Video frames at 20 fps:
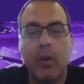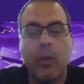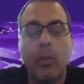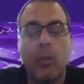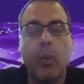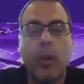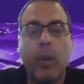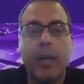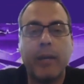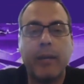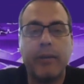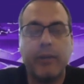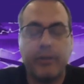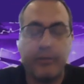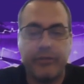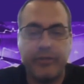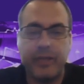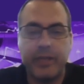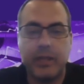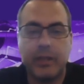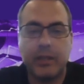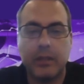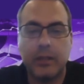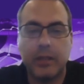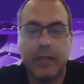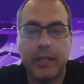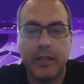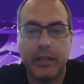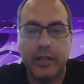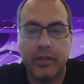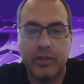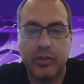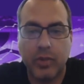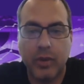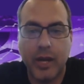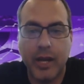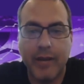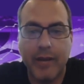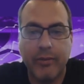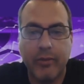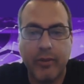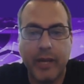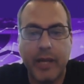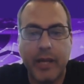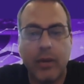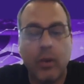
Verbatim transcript: one vehicle in the driveway